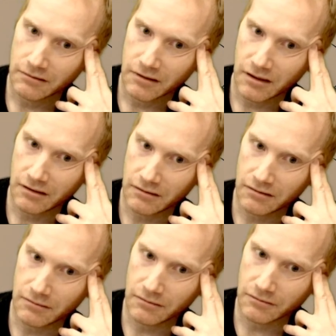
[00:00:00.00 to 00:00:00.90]

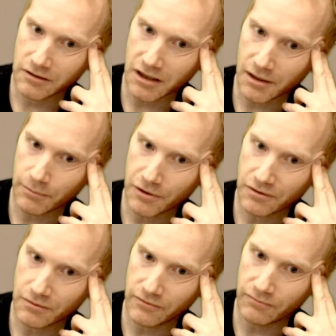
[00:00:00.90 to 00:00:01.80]
and Guybrush
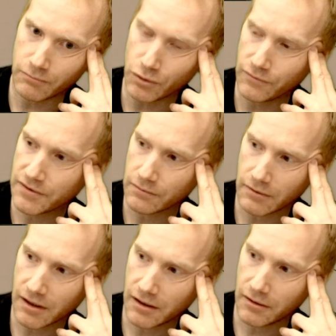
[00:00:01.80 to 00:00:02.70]
sort of moves
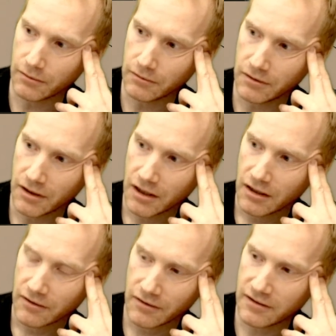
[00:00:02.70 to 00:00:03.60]
around.
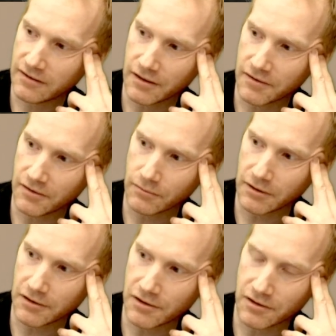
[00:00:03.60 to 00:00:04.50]
This doesn't
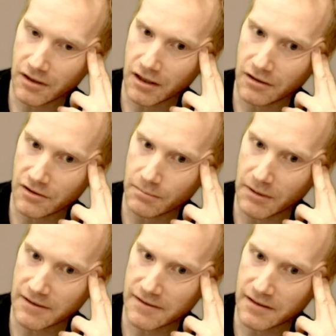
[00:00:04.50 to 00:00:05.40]
really change
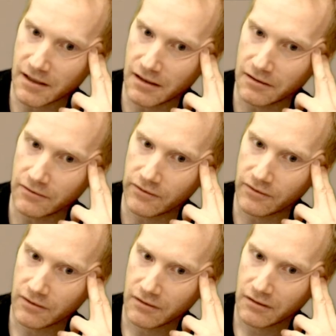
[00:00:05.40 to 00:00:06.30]
my
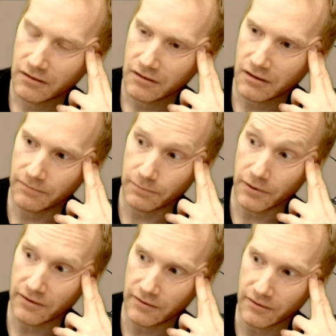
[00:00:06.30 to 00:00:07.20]
sense of
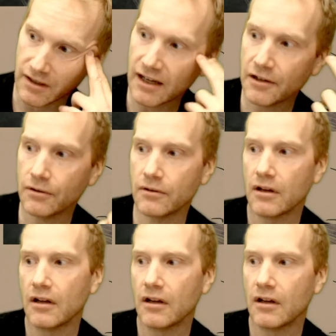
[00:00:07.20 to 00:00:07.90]
presence. I